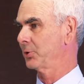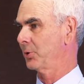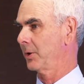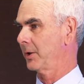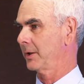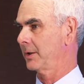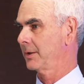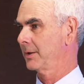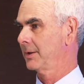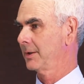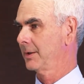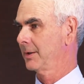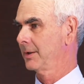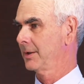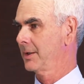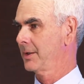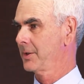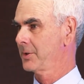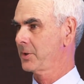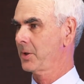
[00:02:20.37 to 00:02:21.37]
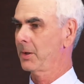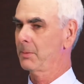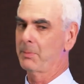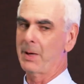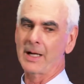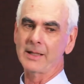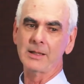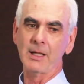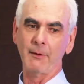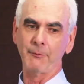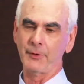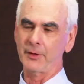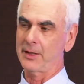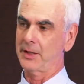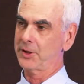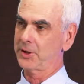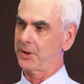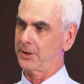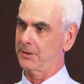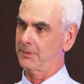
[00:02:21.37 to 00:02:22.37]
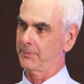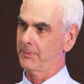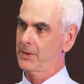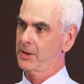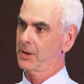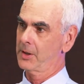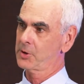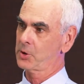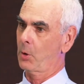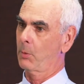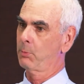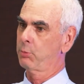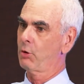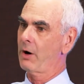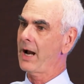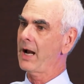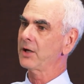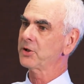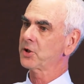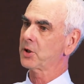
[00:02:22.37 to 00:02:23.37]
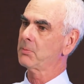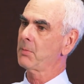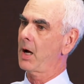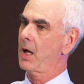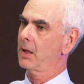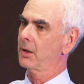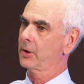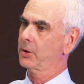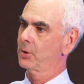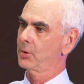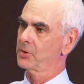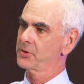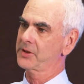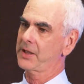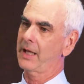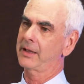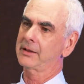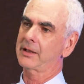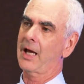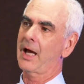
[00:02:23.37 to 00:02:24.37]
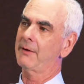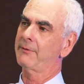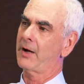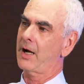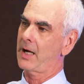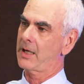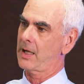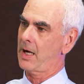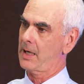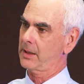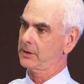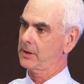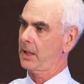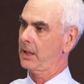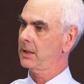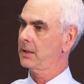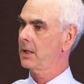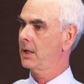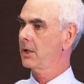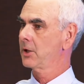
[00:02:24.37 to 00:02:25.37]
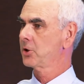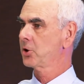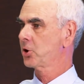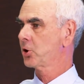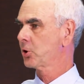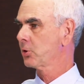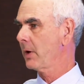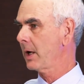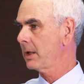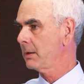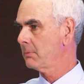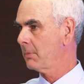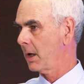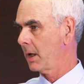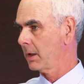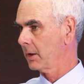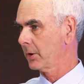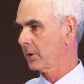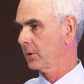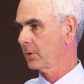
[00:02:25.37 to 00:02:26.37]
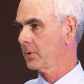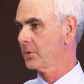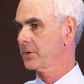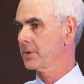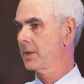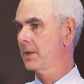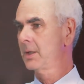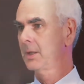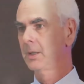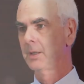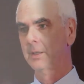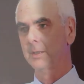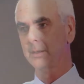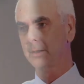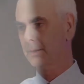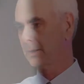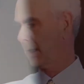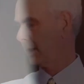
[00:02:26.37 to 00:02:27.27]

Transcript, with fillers: So far, I found the instructor to be extremely appealing, and also his background's chemistry, as is mine,